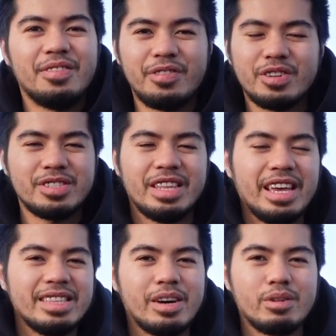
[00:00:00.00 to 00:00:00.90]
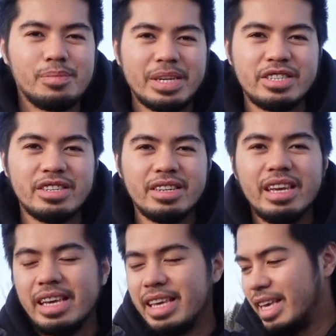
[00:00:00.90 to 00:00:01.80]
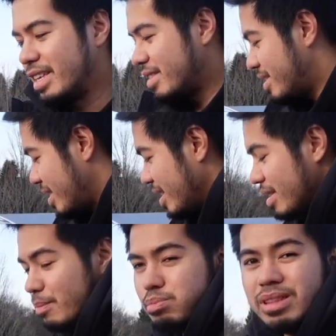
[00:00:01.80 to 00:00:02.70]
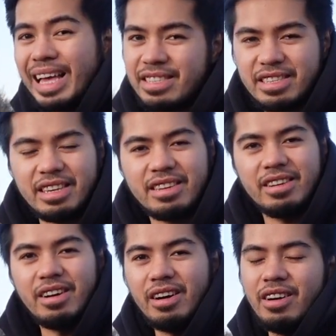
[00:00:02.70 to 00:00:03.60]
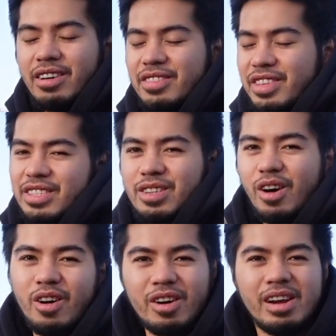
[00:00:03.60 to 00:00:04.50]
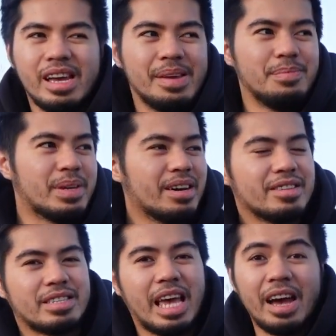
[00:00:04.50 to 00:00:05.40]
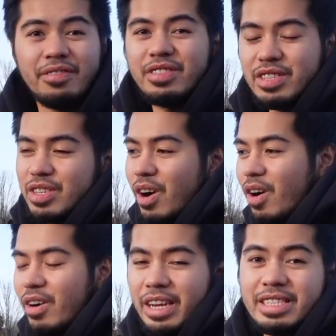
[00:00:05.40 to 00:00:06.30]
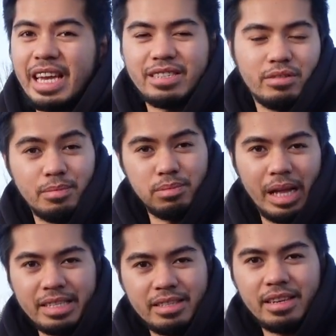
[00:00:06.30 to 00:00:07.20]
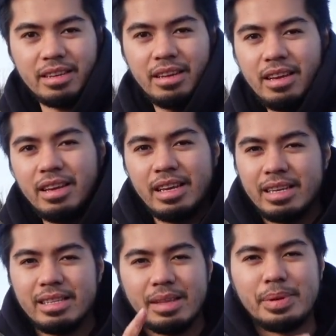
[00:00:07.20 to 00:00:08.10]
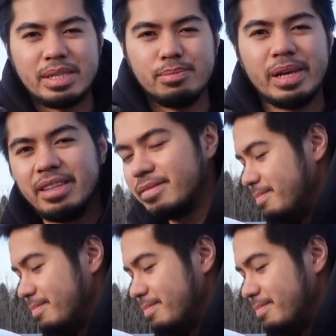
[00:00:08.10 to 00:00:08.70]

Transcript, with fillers: first thing that I want to mention is the plastic on this car, because half of this car is actually plastic. Let me explain.